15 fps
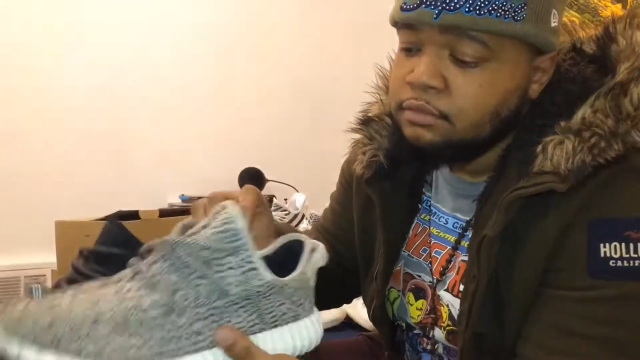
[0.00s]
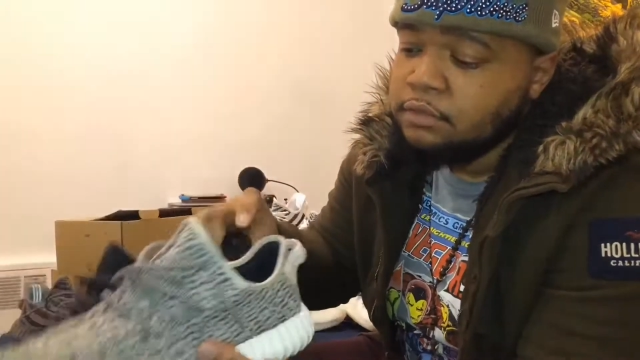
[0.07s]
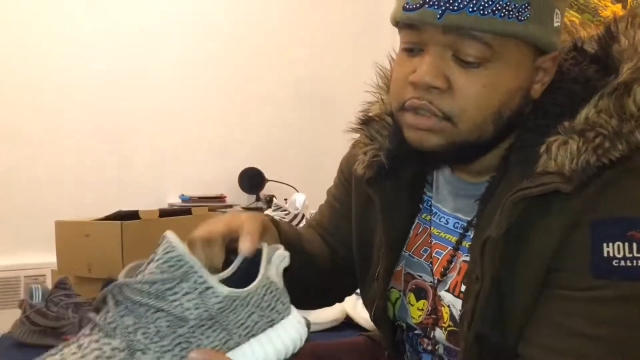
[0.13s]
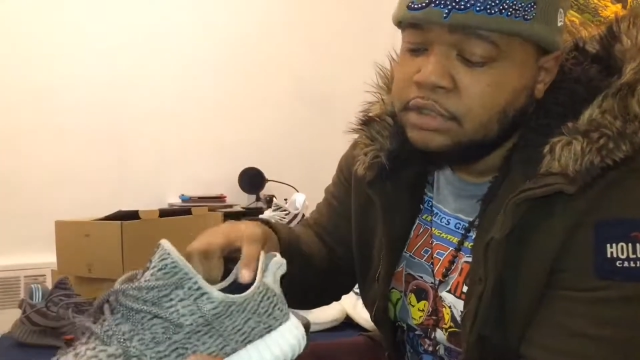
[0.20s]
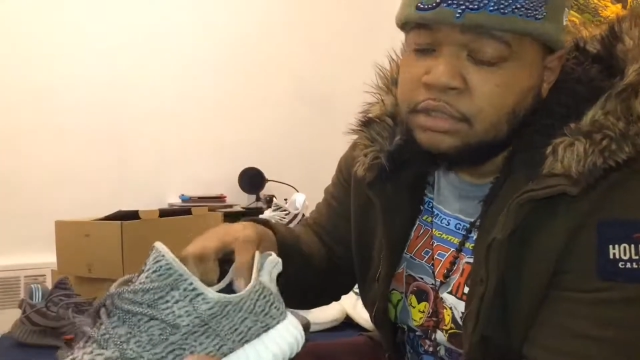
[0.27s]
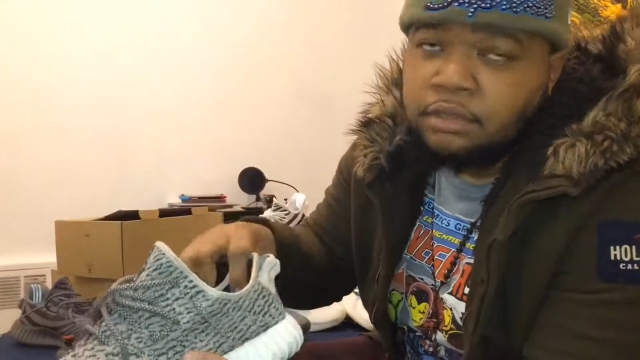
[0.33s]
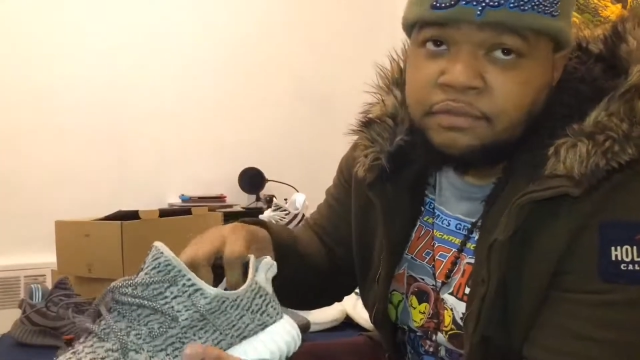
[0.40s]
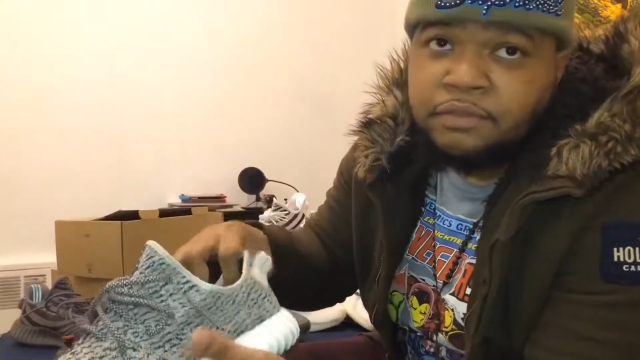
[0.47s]

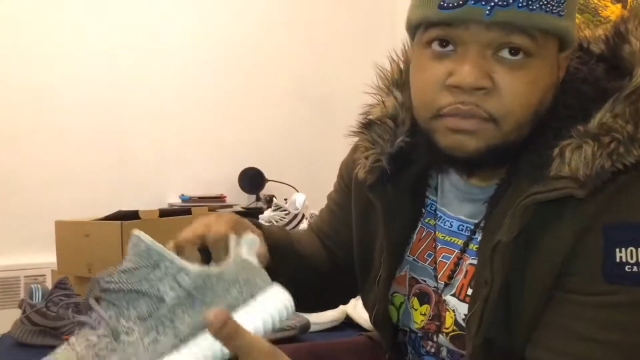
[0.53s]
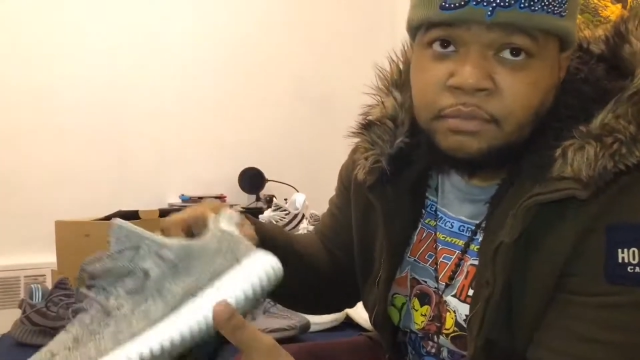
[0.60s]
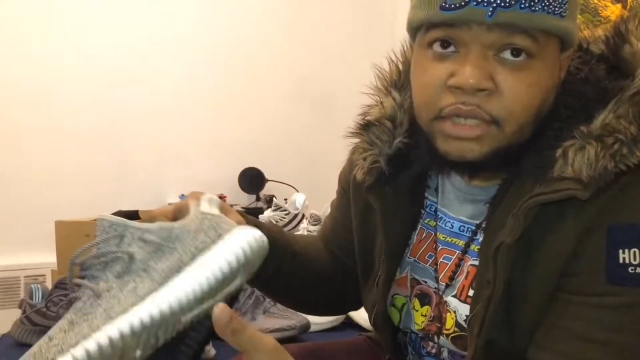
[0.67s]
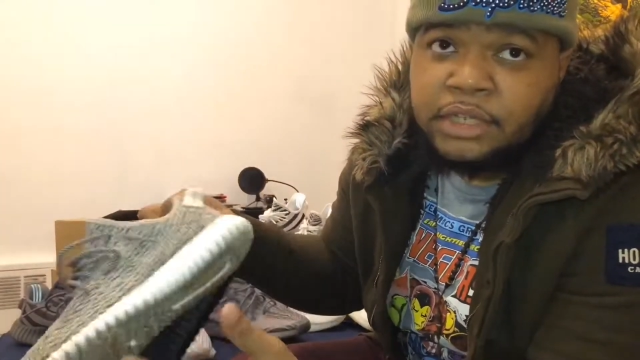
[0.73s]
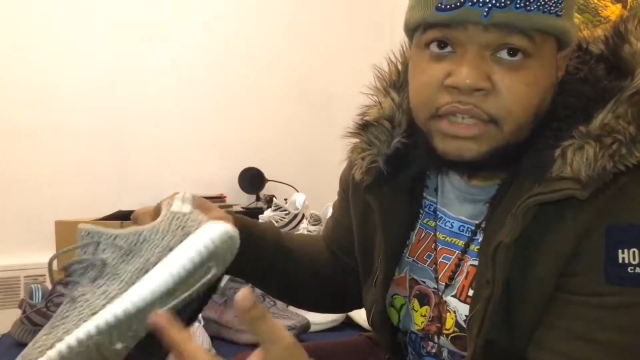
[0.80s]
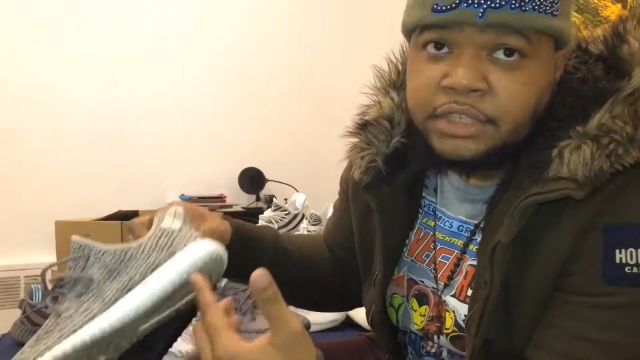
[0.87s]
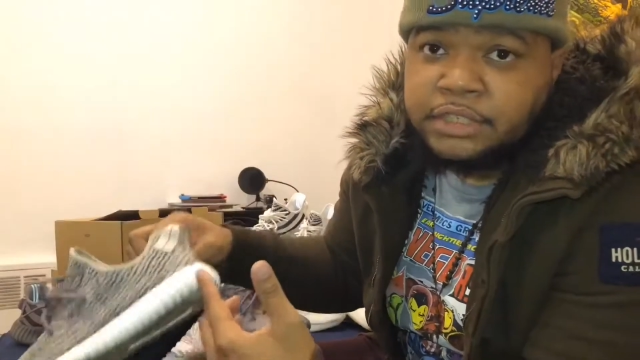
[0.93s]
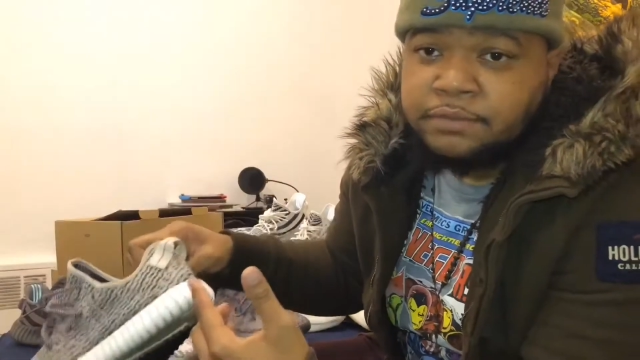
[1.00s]
These are for my
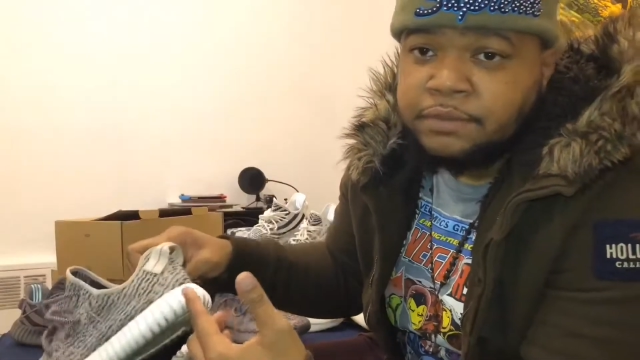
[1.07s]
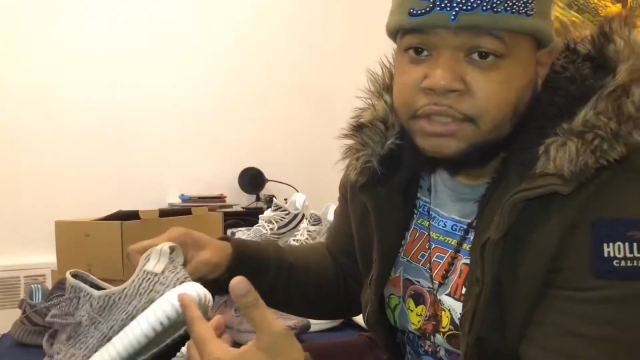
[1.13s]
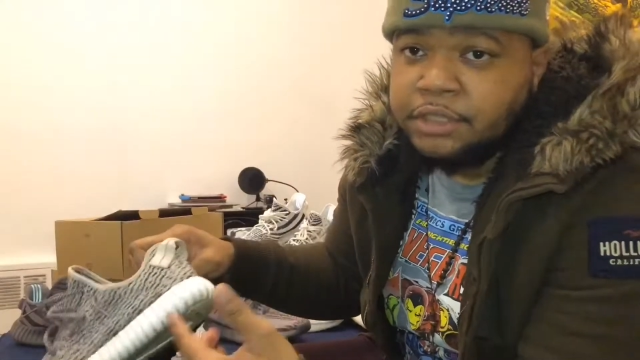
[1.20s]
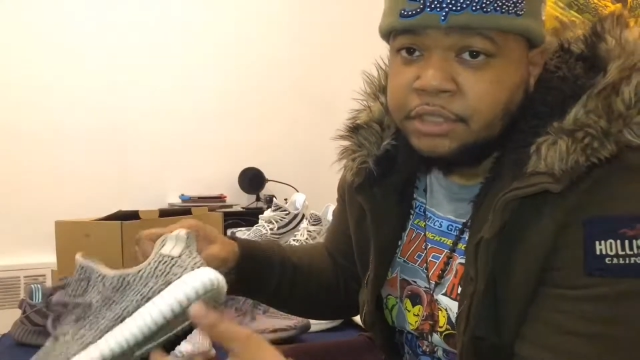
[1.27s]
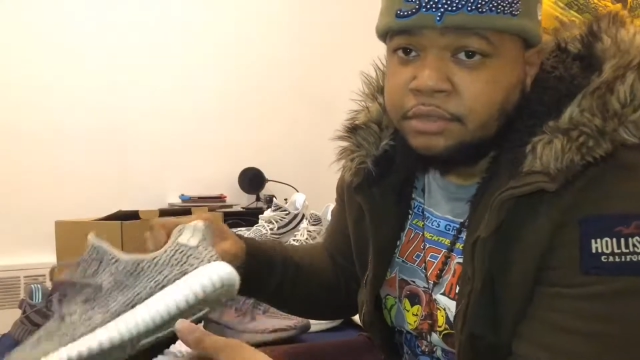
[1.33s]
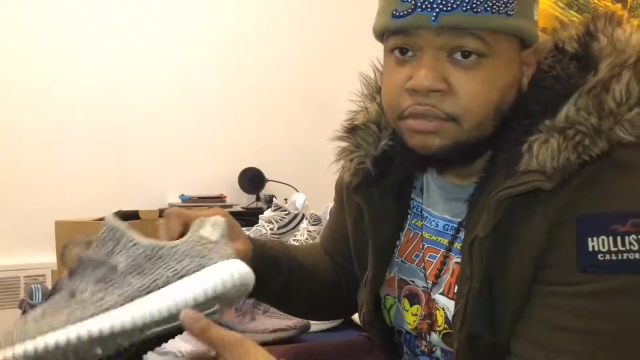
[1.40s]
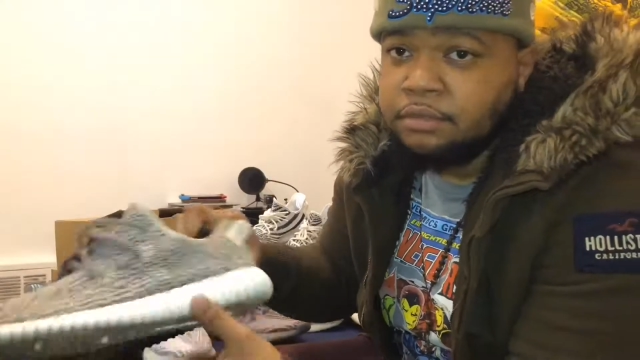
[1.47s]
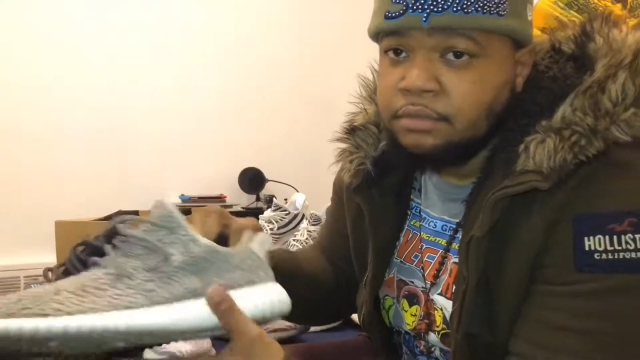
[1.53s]
next
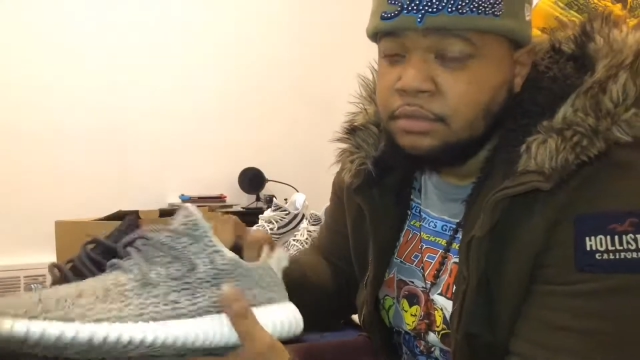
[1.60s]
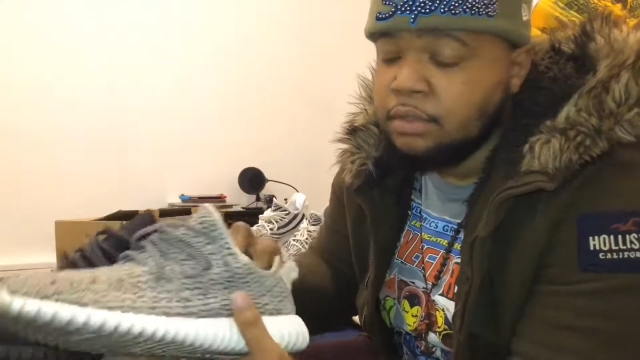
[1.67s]
video.